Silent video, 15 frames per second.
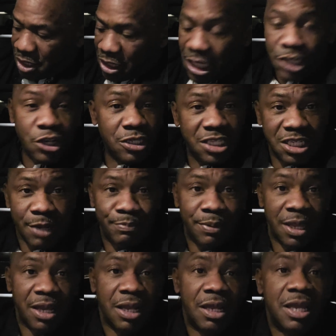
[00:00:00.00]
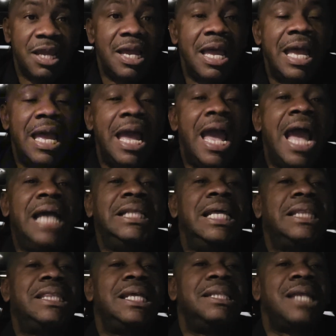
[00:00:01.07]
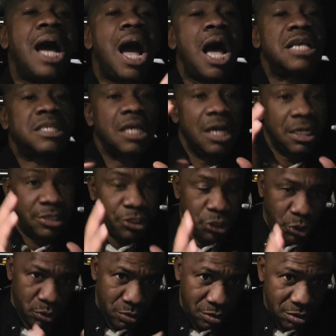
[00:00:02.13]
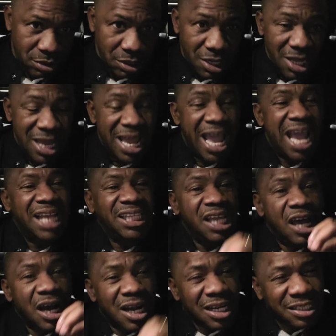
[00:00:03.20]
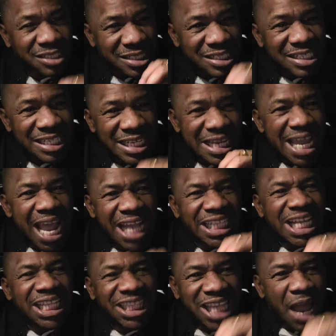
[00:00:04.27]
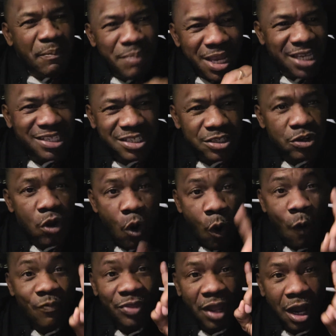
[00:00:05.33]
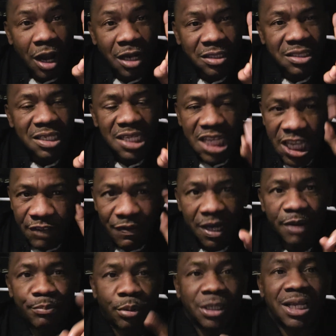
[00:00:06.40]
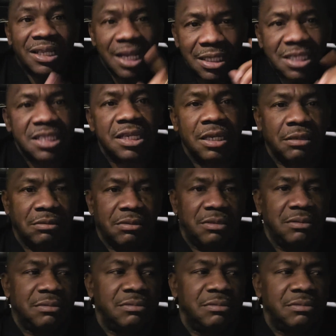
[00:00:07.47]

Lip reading: They just disappear. Anything that has hurt you, any hurt, any damage of the heart, is very important that it's healed.